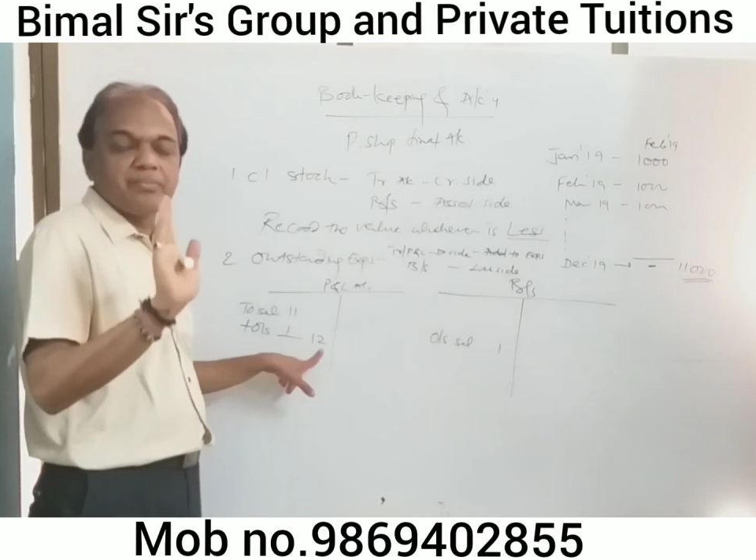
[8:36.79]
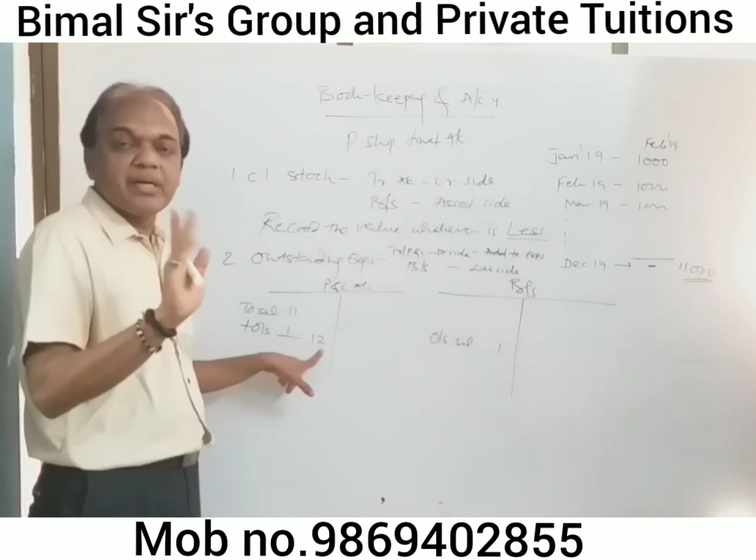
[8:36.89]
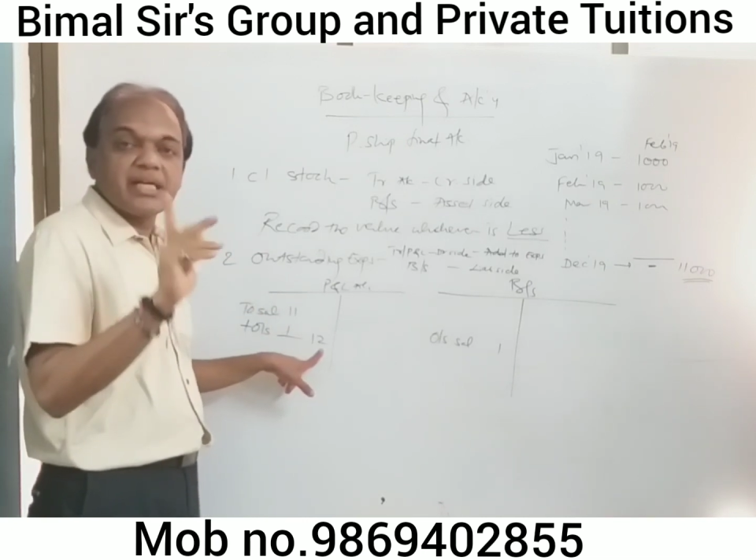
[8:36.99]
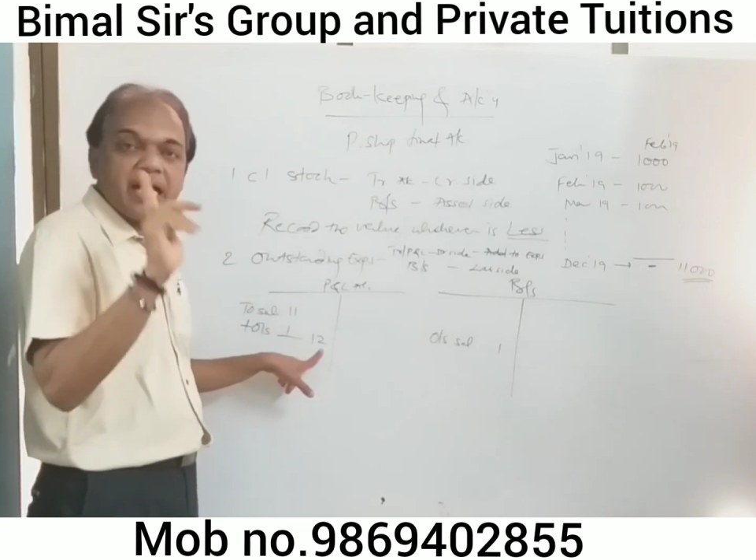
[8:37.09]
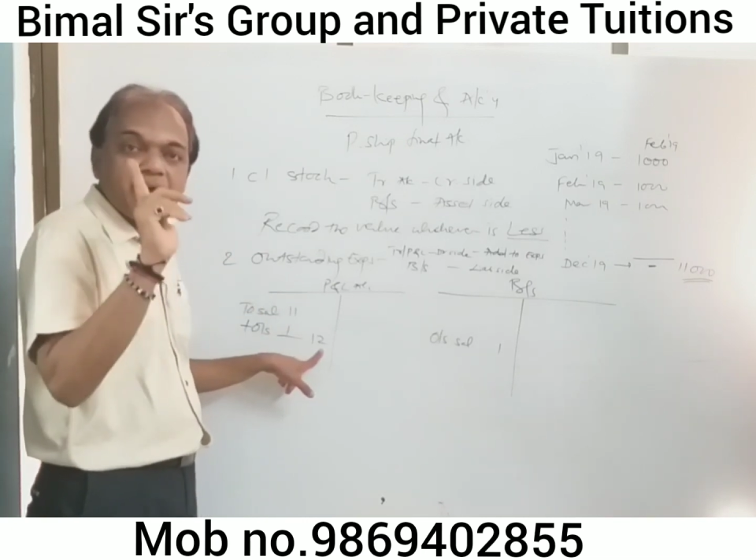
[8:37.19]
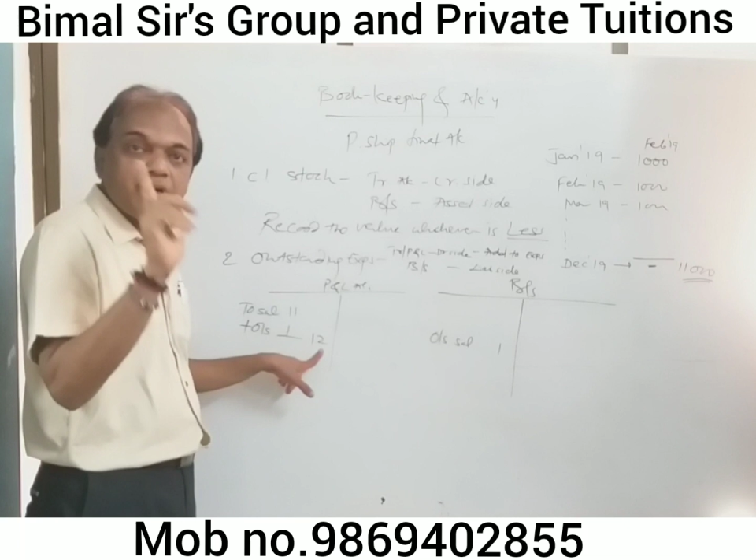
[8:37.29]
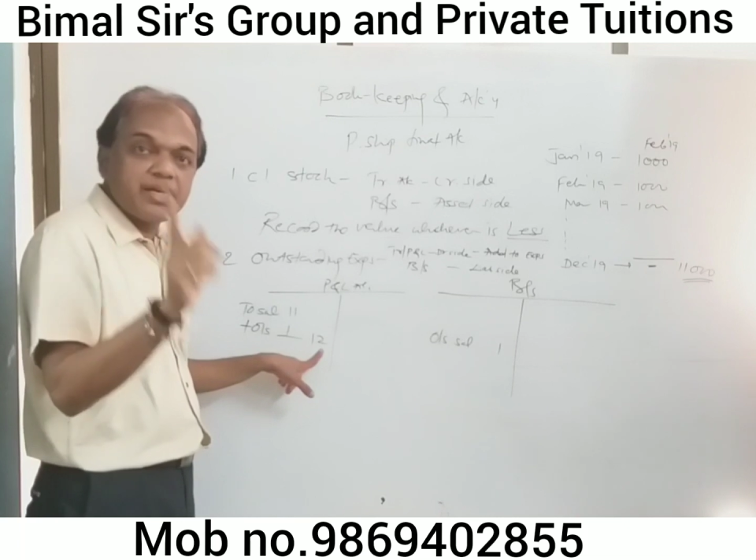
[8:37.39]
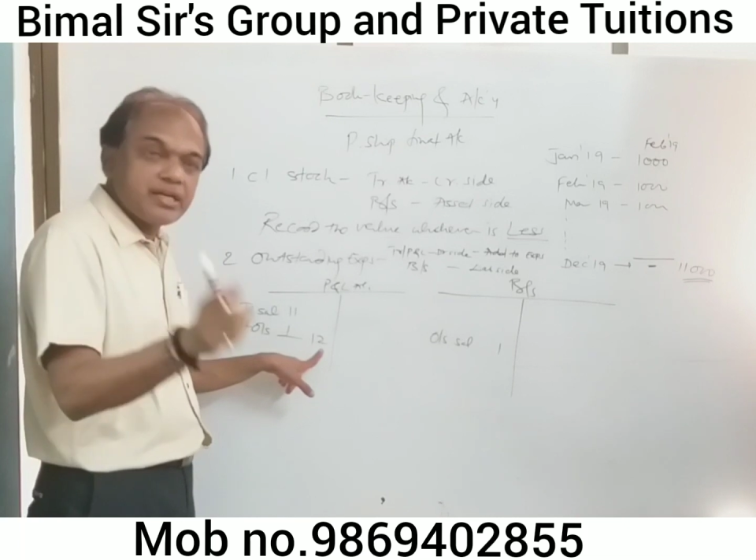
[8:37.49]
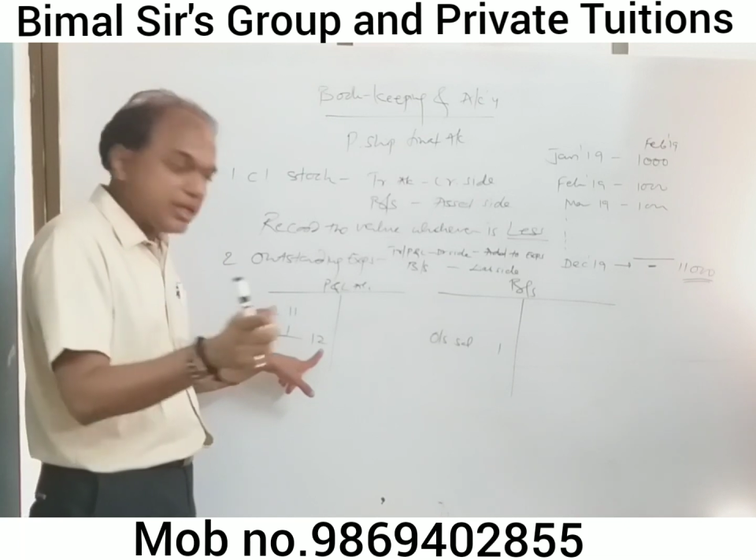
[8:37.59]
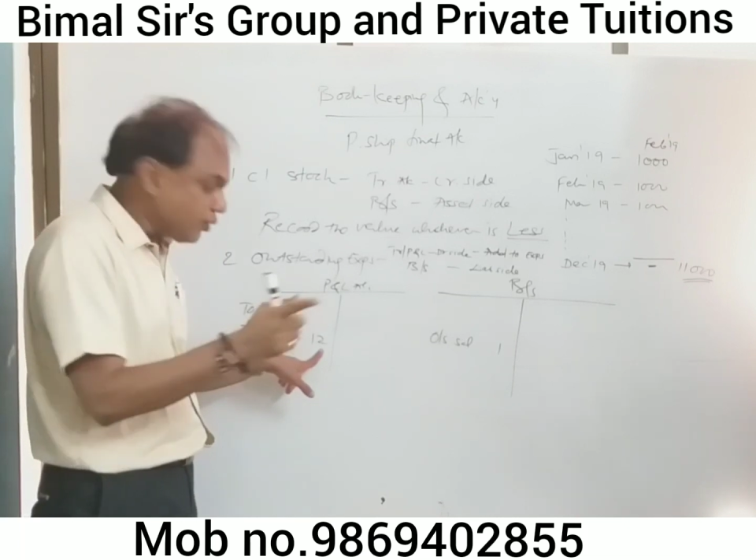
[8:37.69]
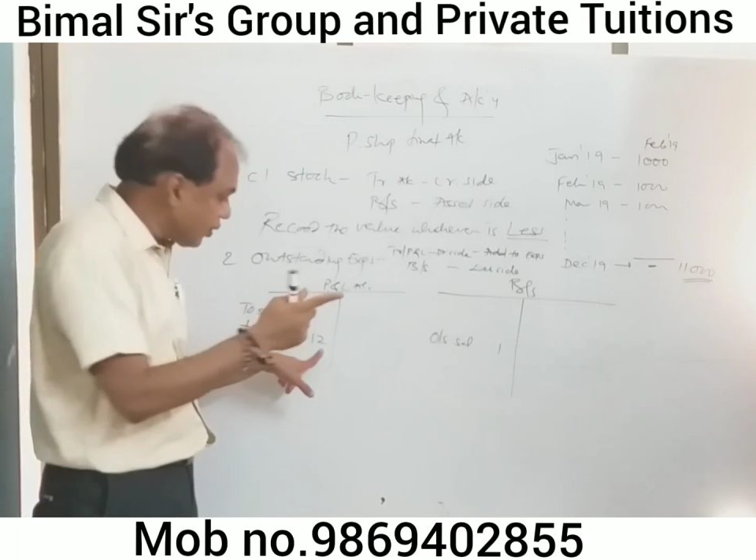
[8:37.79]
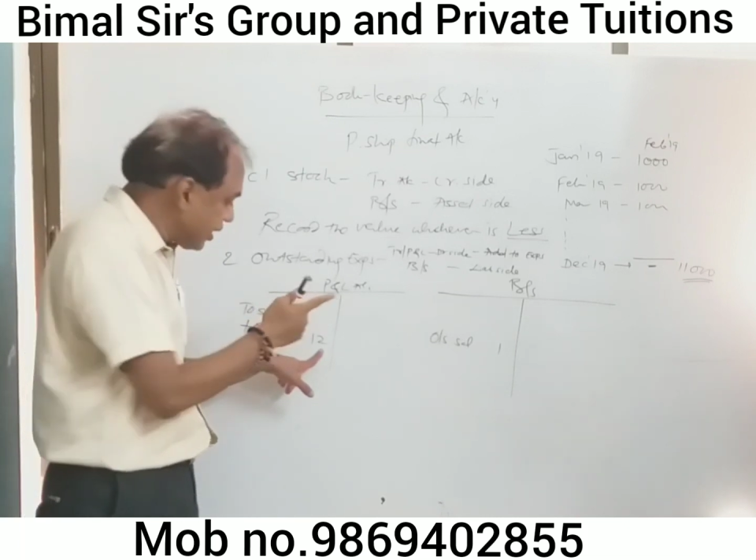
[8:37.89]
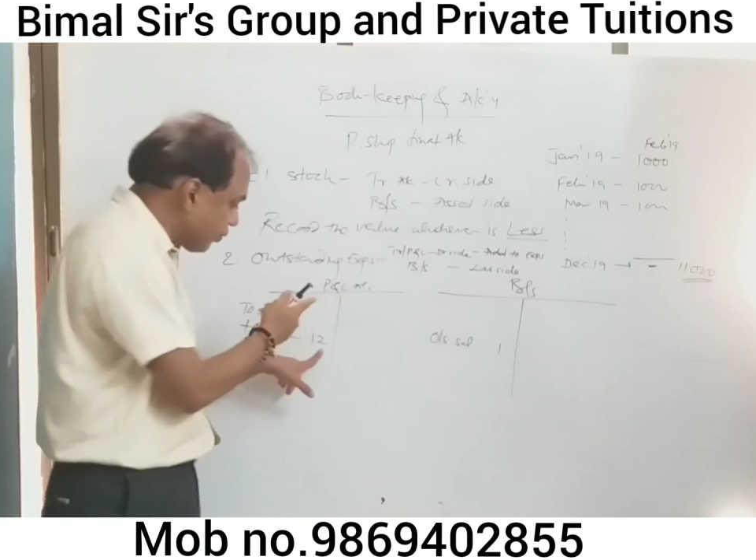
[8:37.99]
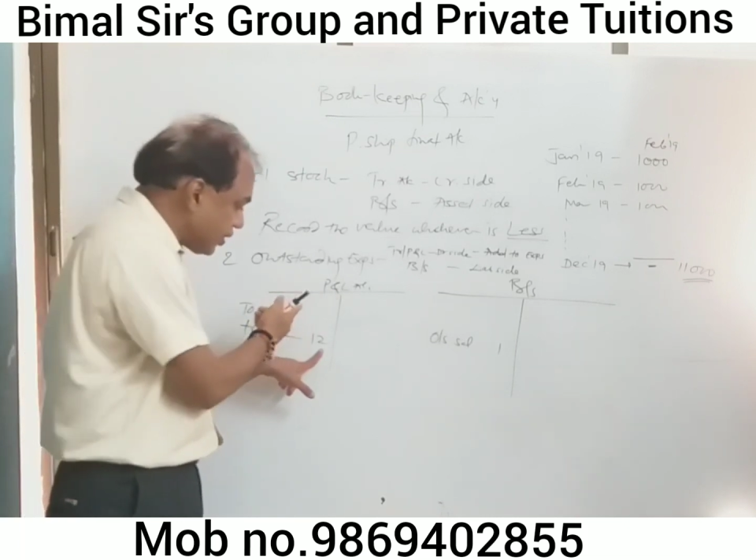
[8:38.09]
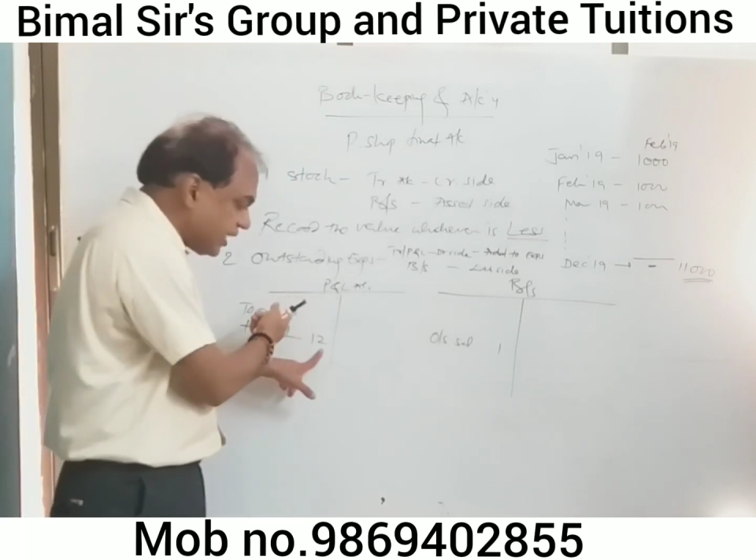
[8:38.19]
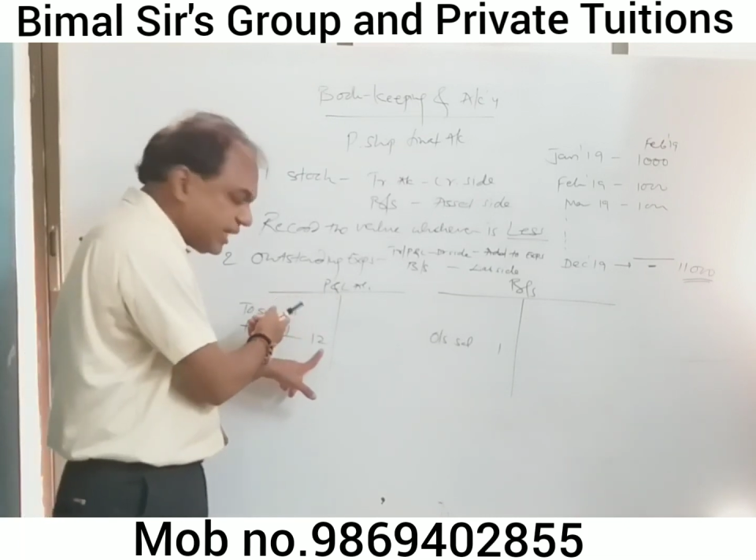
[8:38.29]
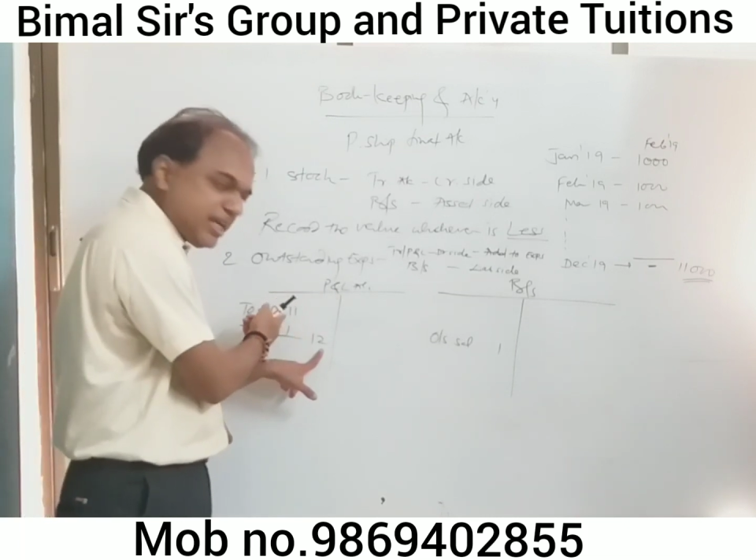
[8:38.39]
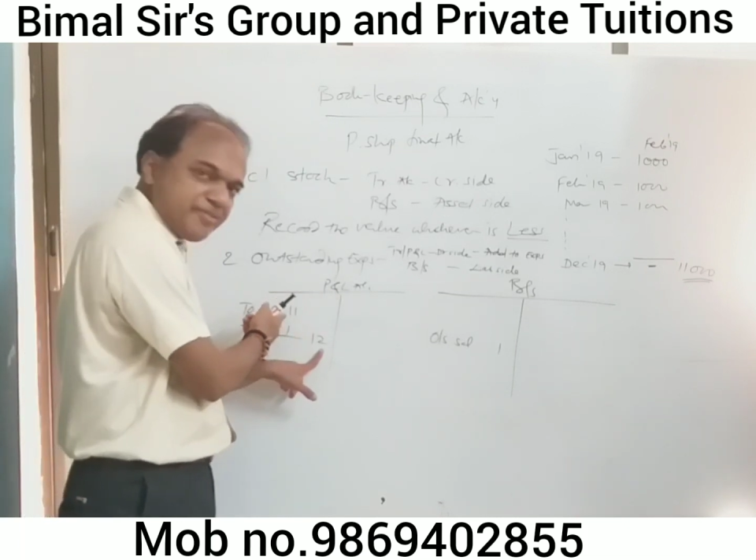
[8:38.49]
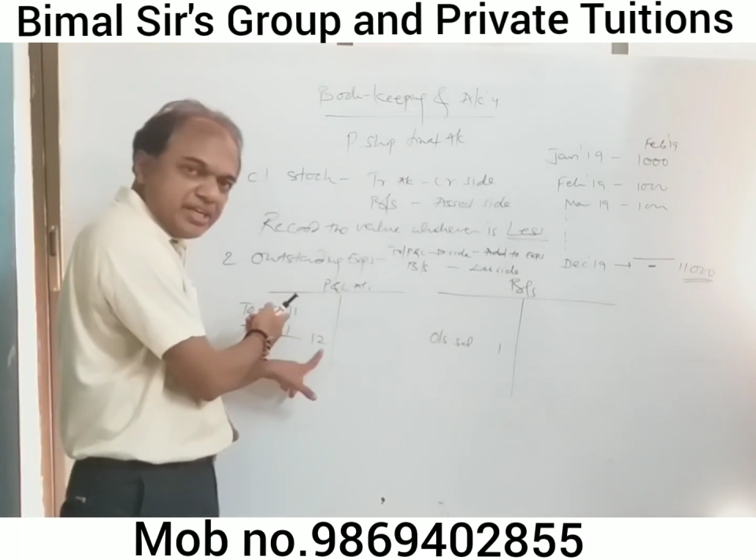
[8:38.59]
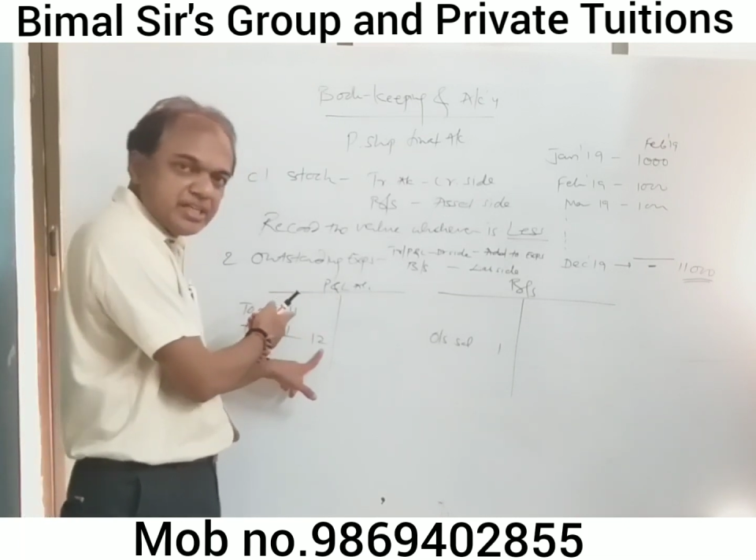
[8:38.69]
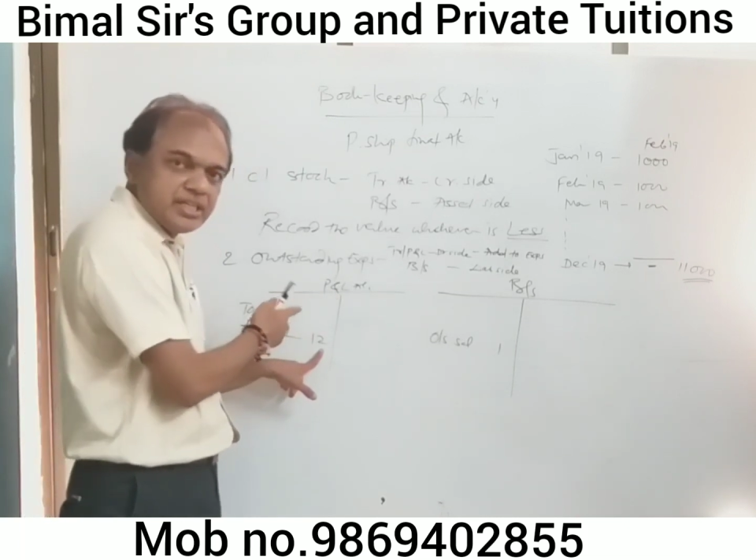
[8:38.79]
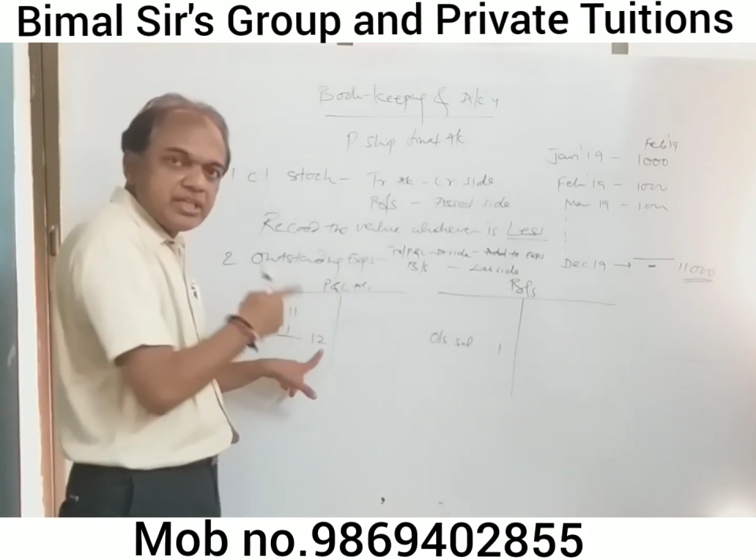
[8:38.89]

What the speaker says: but I have recorded only 11.